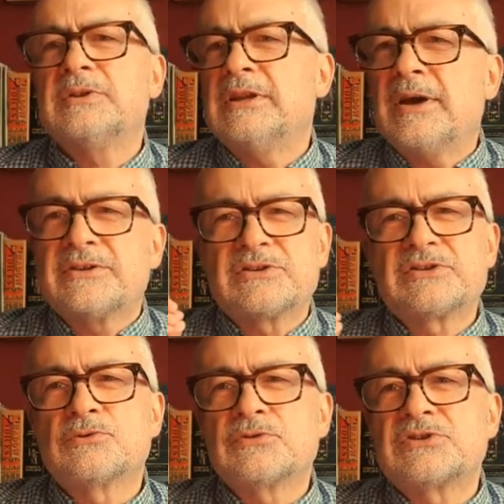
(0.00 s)
you know, has a
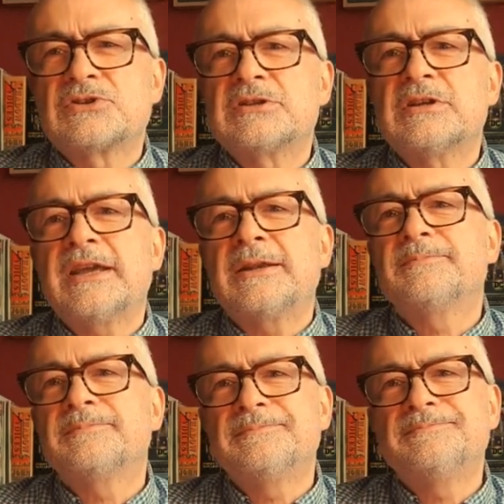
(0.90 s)
sort of slight
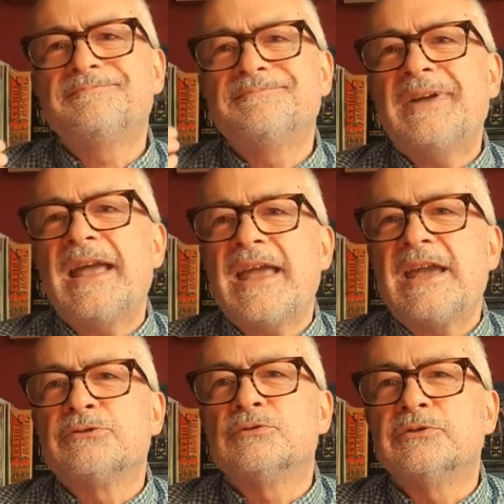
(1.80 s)

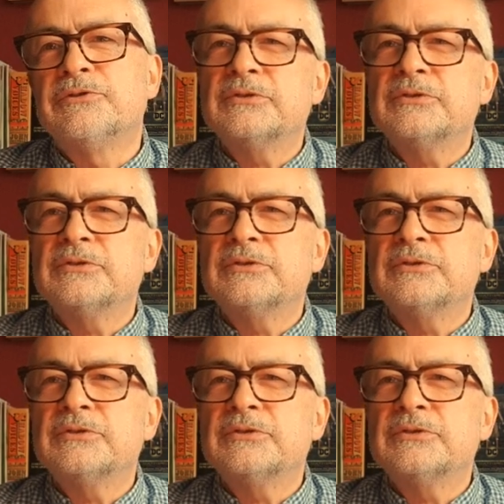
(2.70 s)
air of,